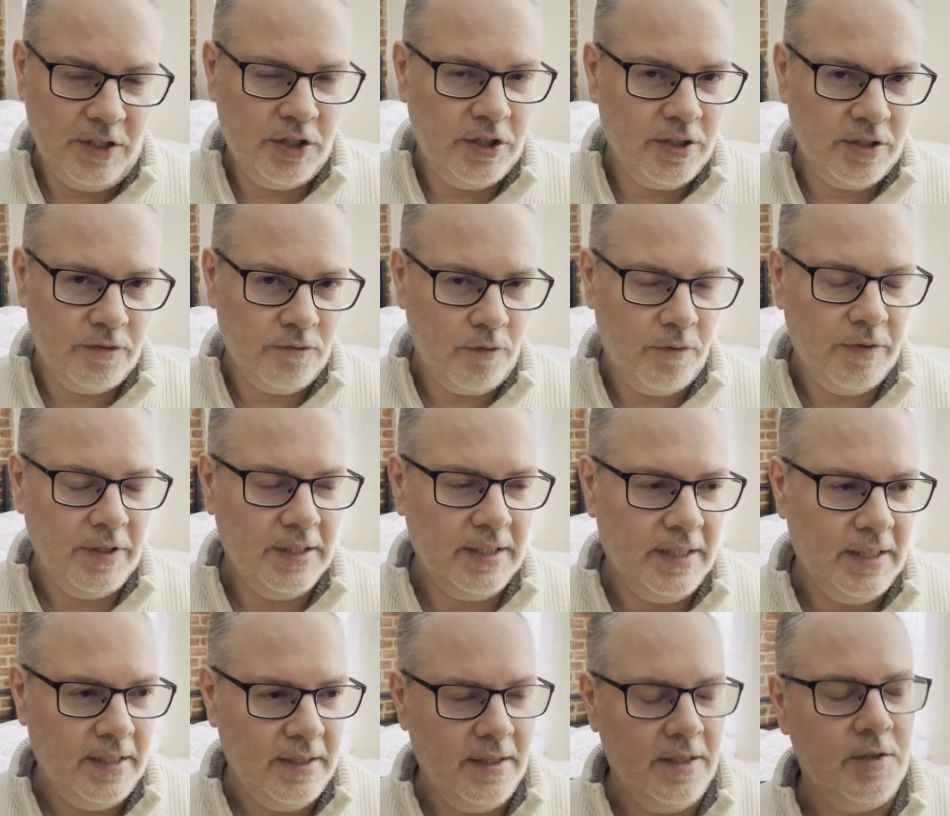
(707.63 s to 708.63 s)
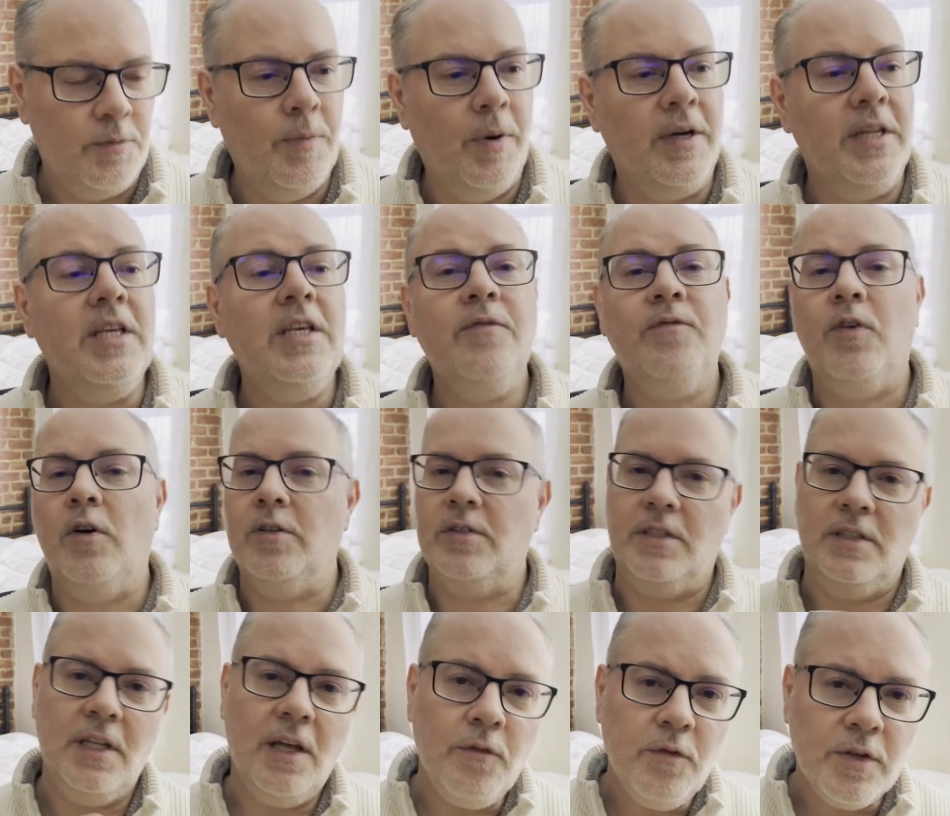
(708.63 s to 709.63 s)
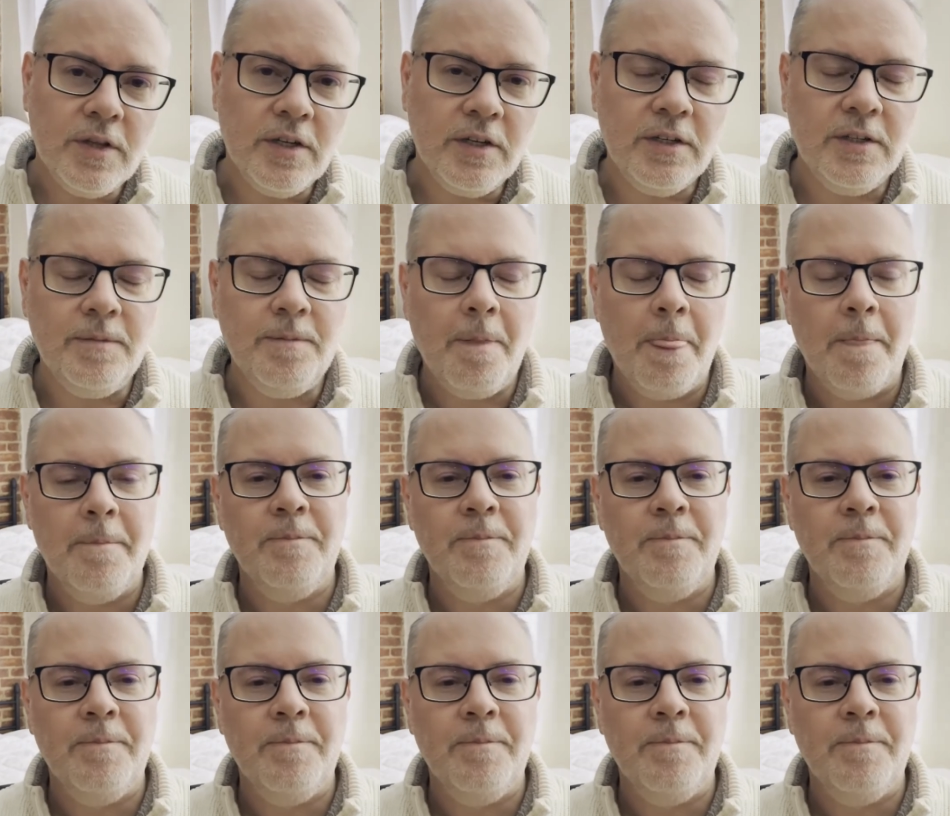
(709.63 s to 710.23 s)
She doesn't reveal any of this, but he falls in love with her,